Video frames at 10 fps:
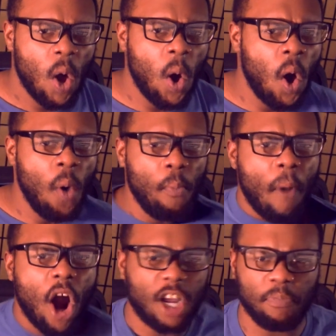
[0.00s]
Oh,
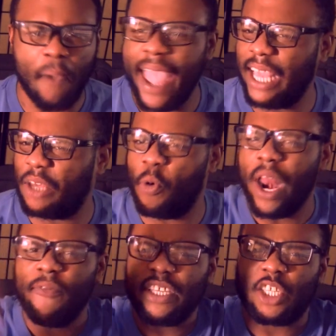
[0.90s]
Mark, Mike,
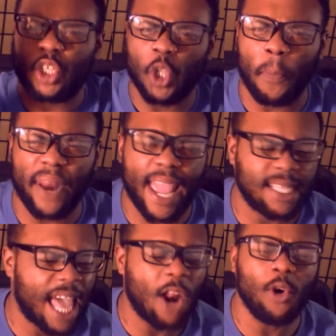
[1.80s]
whatever his stupid
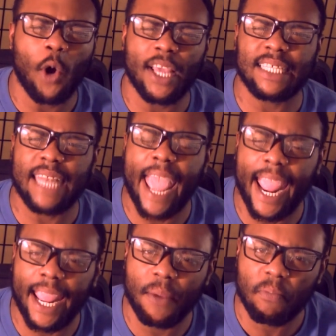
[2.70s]
ass. I don't know his
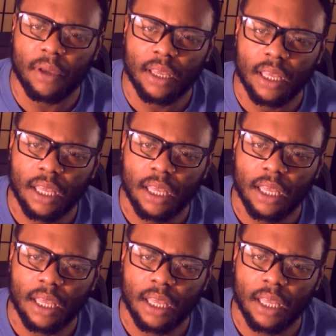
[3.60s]
name.